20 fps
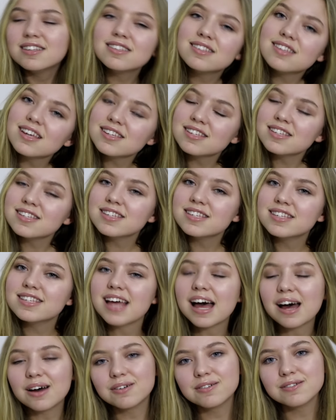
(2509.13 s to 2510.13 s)
Doesn't
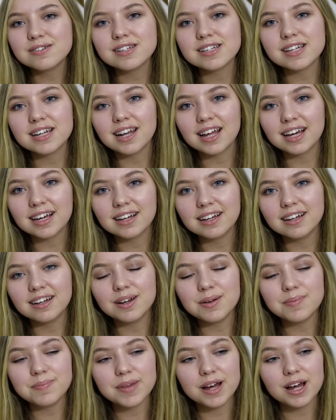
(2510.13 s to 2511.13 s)
sound like
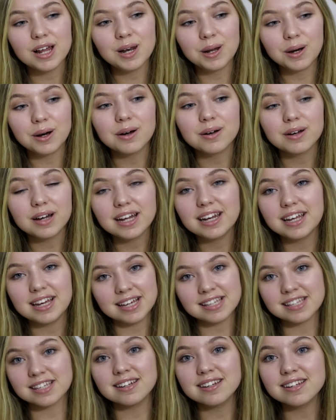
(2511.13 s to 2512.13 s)
a lot, and it
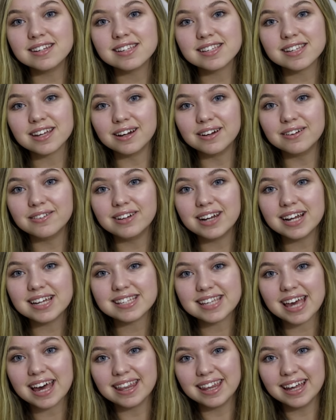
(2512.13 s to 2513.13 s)
isn't. So
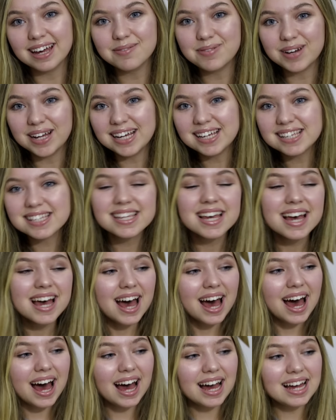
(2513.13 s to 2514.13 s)
let's get there, please.
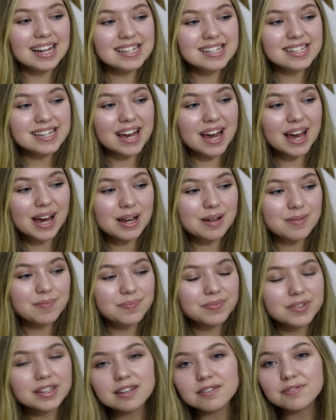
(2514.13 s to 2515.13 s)

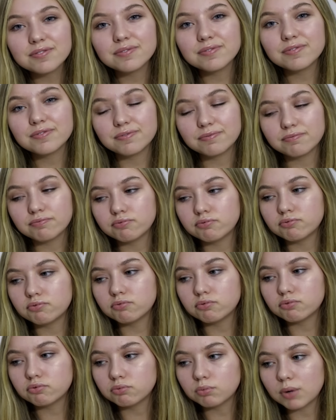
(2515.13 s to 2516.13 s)
And
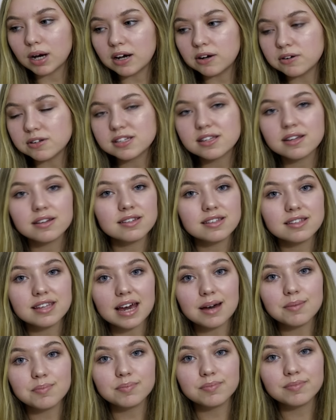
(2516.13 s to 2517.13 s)
what else?
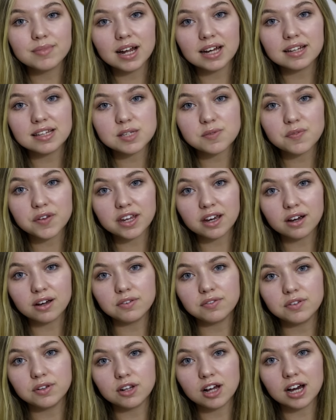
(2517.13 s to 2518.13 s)
Yeah, like this video
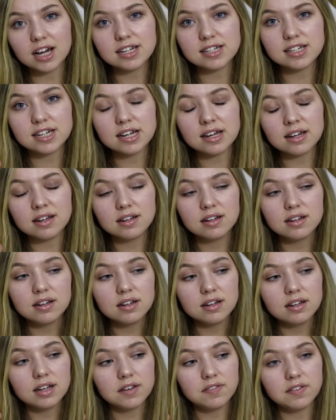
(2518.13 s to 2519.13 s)
if you liked it.
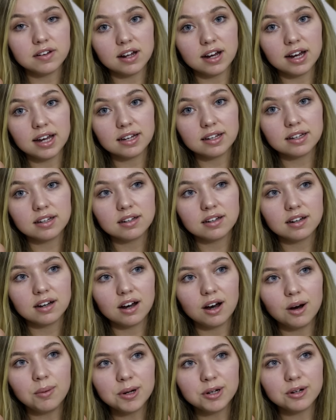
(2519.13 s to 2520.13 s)
If you like.
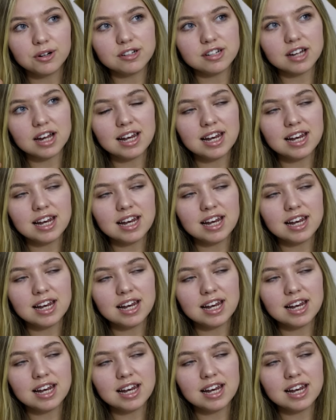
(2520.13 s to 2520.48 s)
Oh my god, I